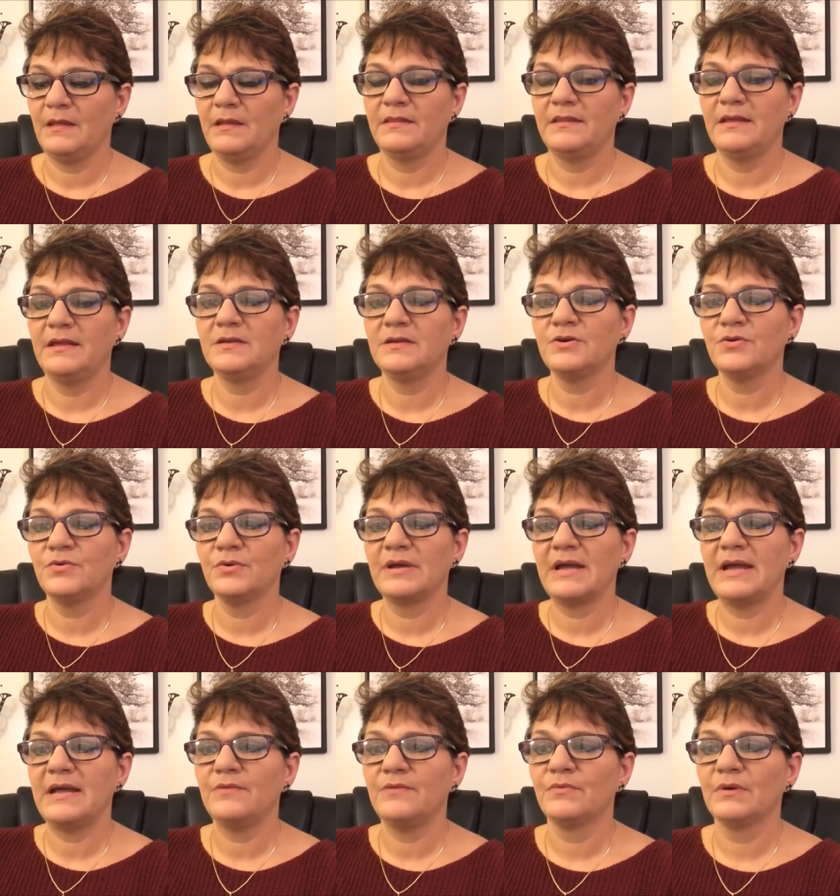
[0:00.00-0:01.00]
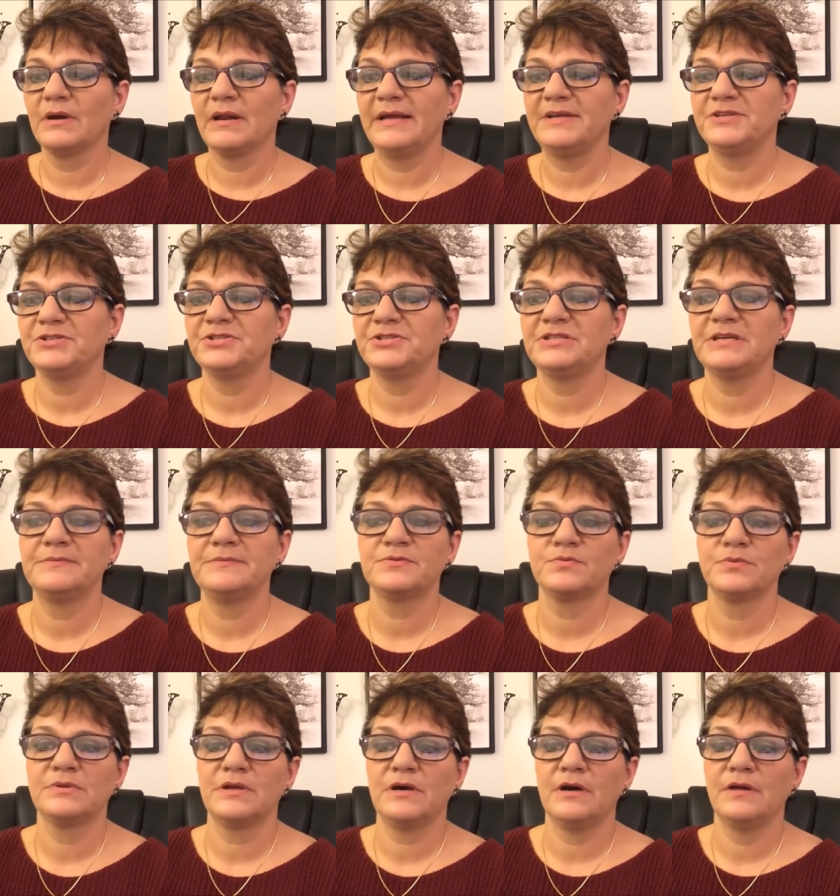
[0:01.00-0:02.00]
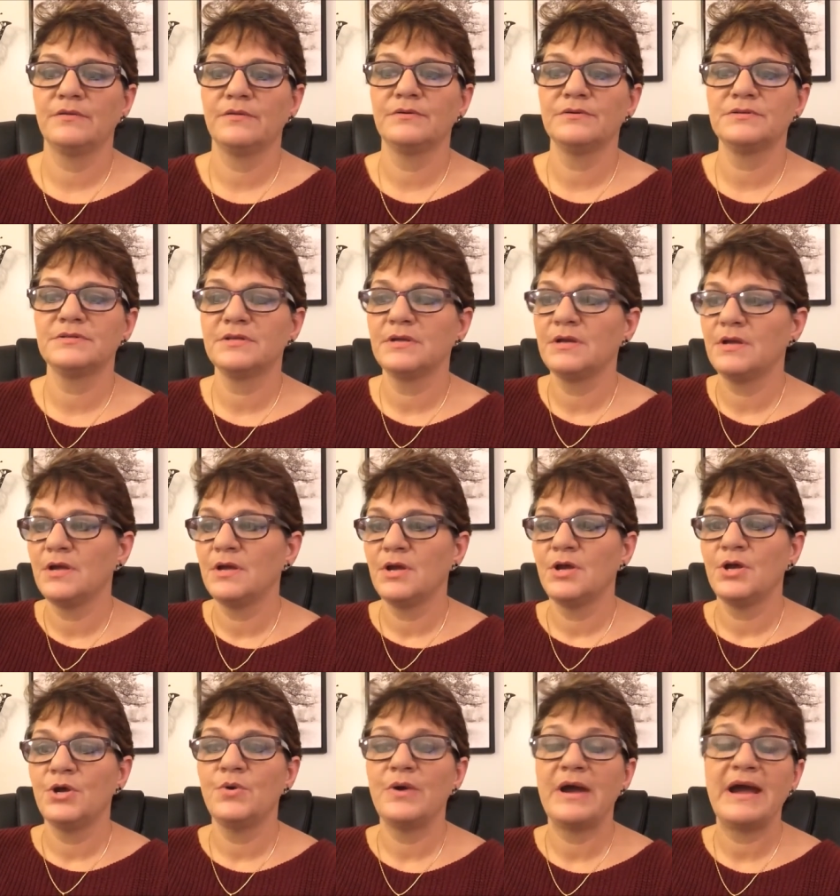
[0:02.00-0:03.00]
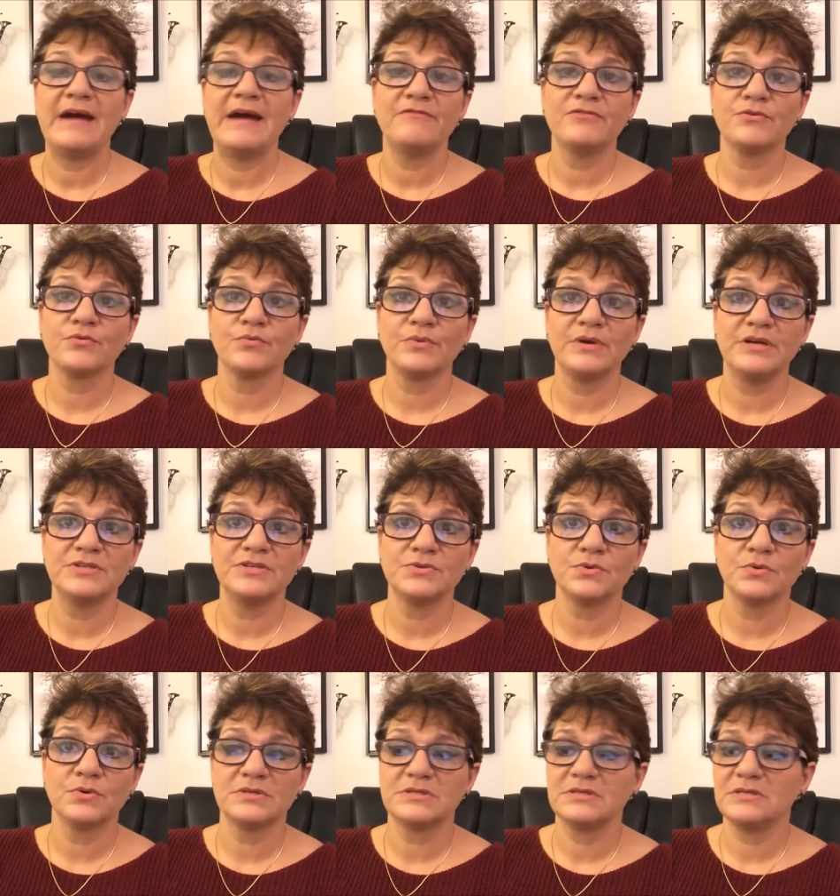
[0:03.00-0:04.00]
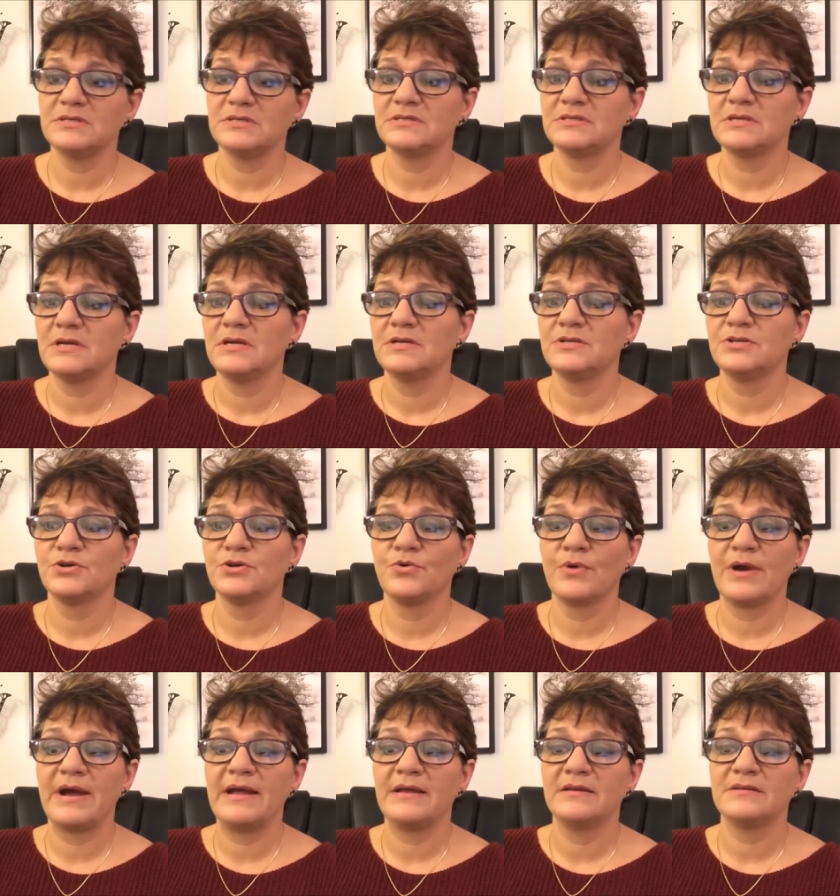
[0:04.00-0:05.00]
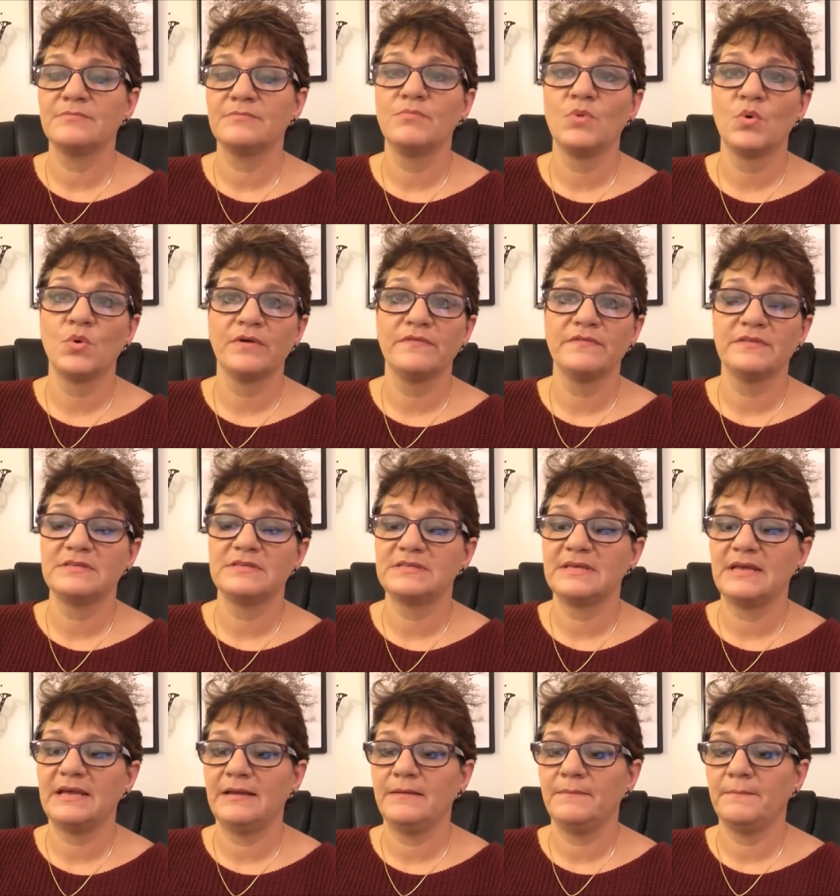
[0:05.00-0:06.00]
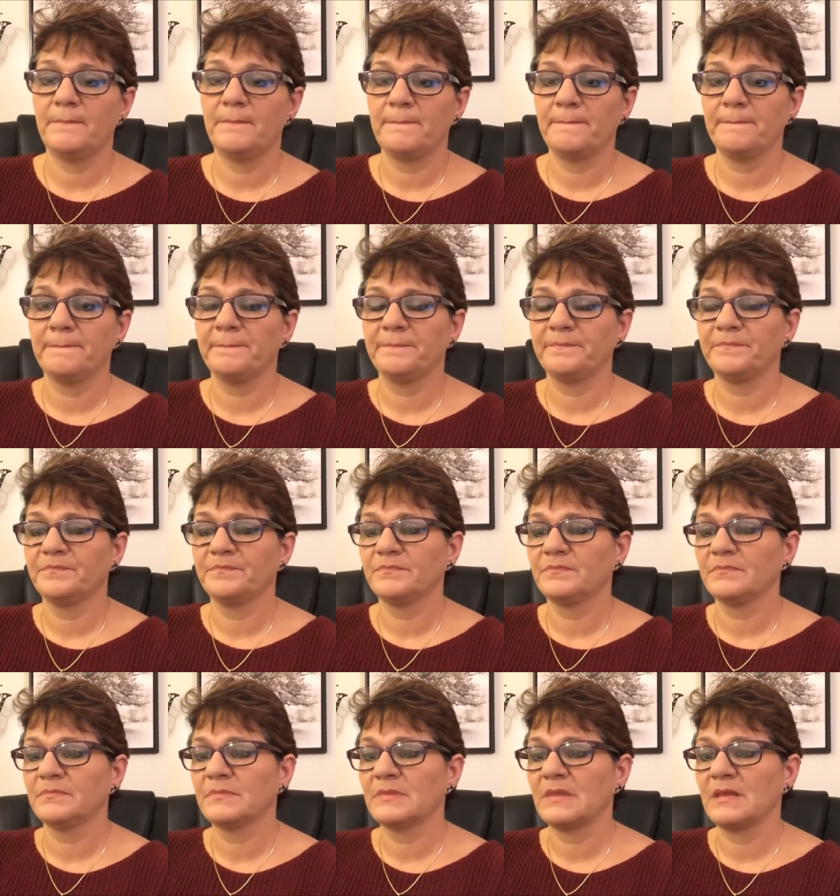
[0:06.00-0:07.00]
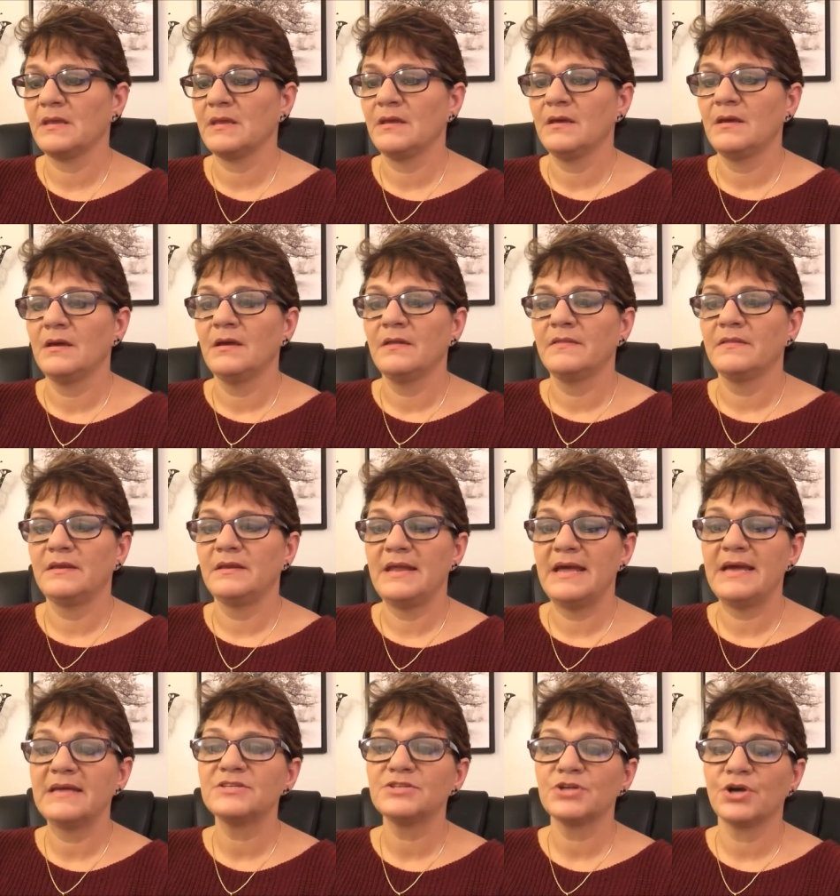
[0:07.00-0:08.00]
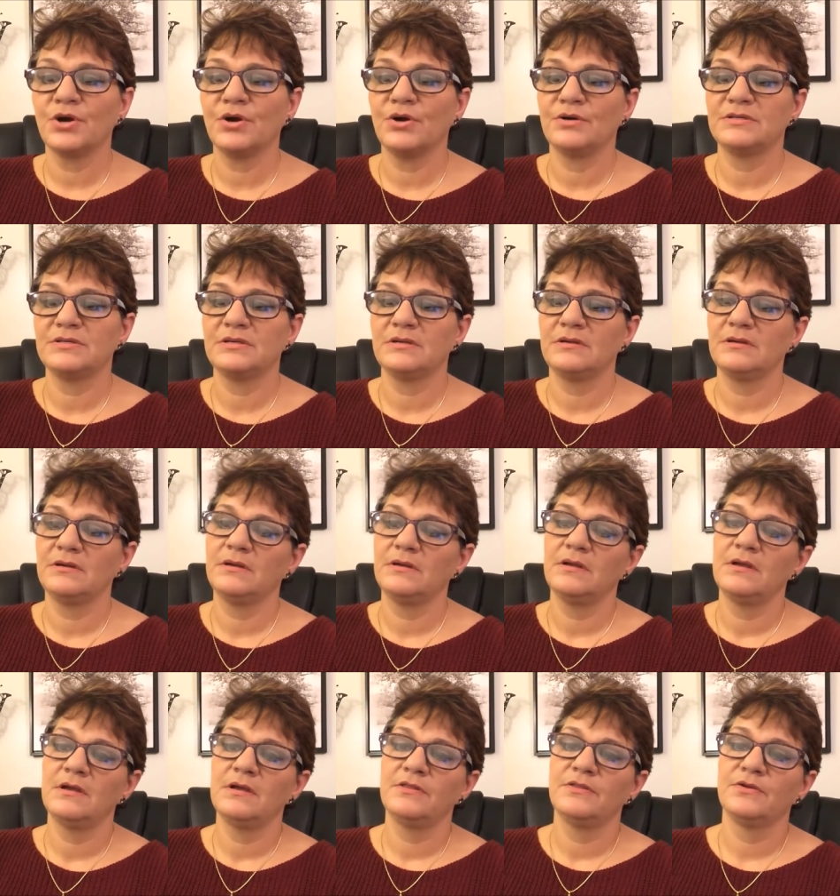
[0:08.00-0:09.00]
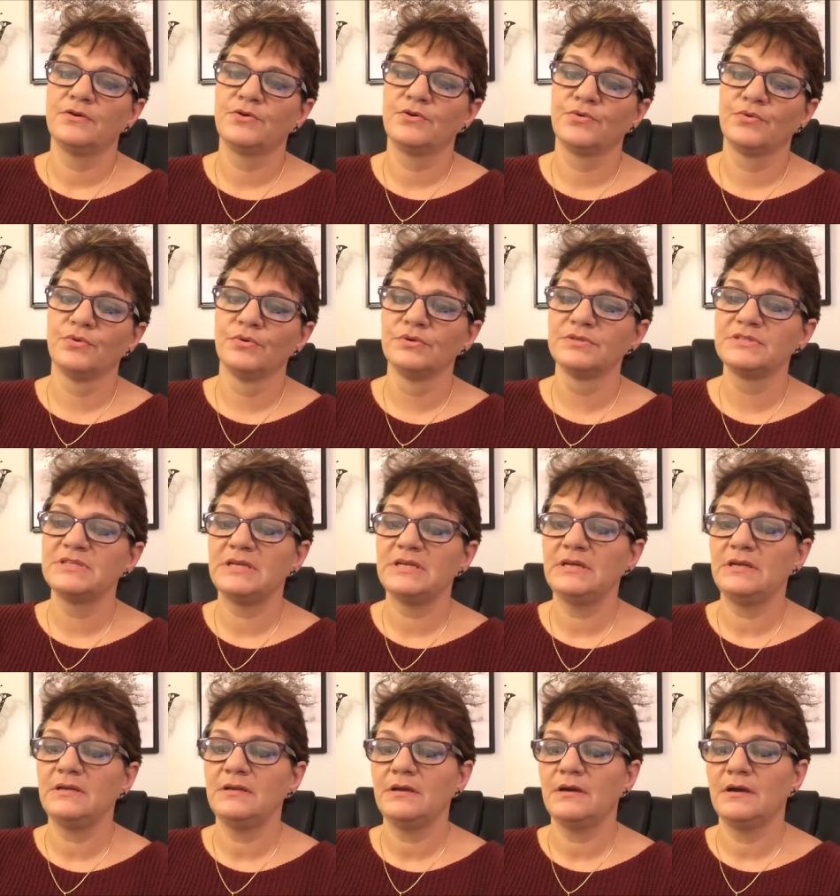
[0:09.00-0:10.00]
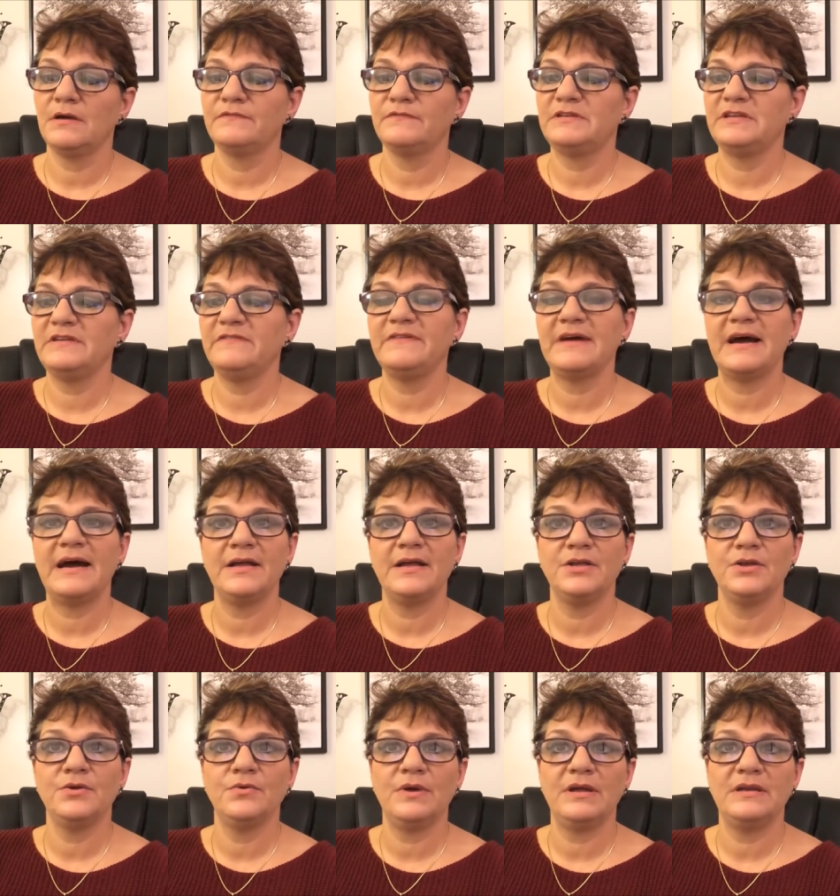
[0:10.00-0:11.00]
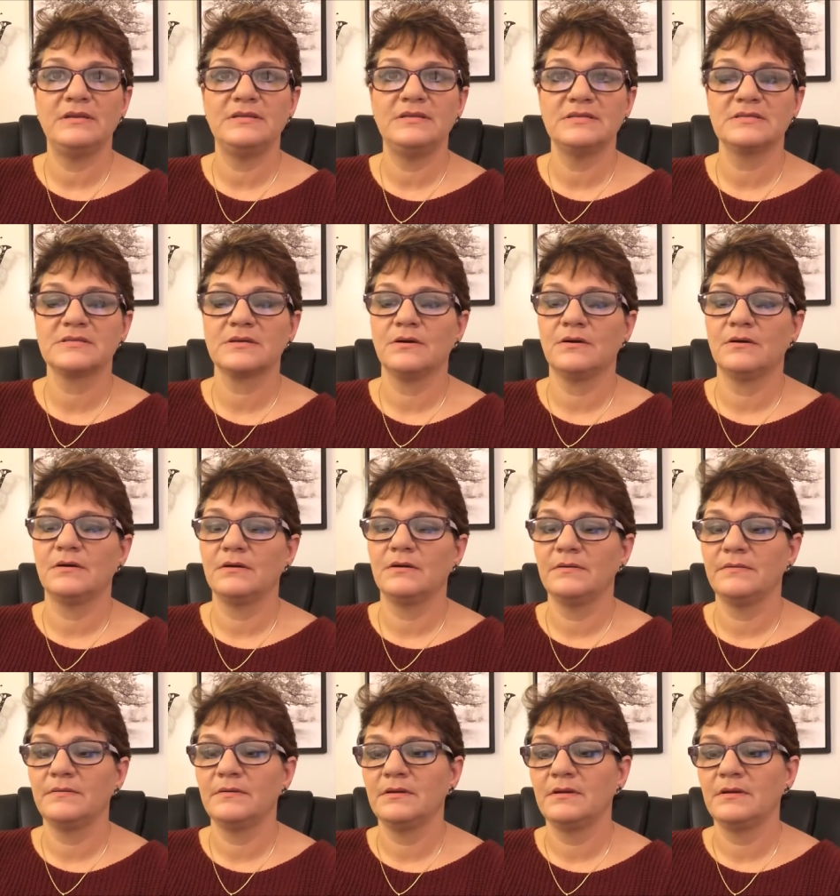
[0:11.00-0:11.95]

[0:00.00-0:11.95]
Then create relationships with others who have the resources to grant more of the same. The next hurt, the cruelty of devalue and discard.